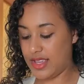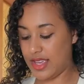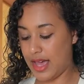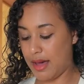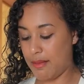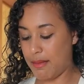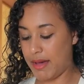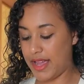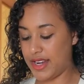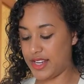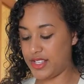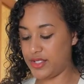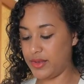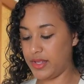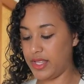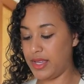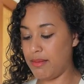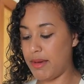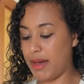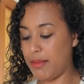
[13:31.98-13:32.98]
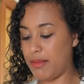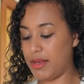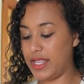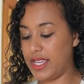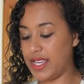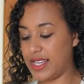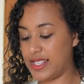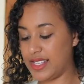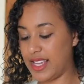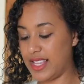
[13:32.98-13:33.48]
Yeah, mine is really
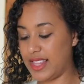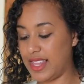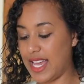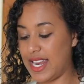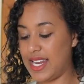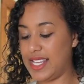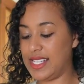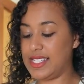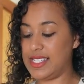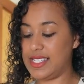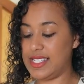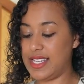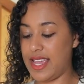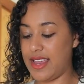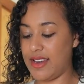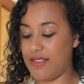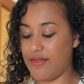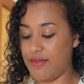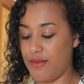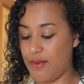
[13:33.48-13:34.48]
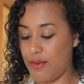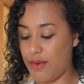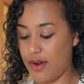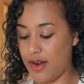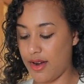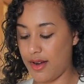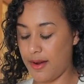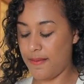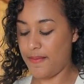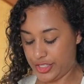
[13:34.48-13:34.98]
bubbly because I let it sit
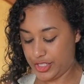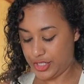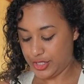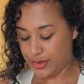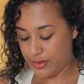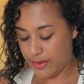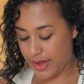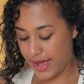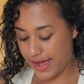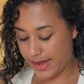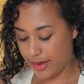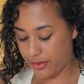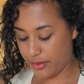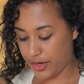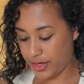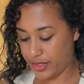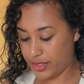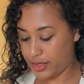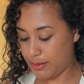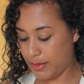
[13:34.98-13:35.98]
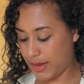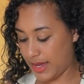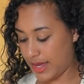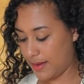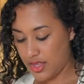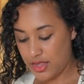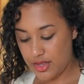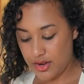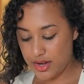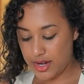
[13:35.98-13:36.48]
for 2 hours, but
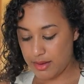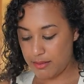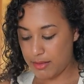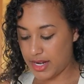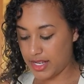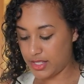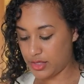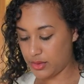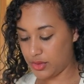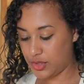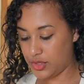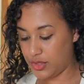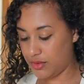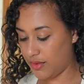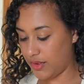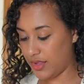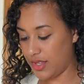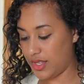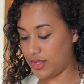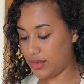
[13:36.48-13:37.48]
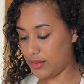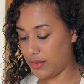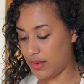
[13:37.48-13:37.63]
30 minutes will do for this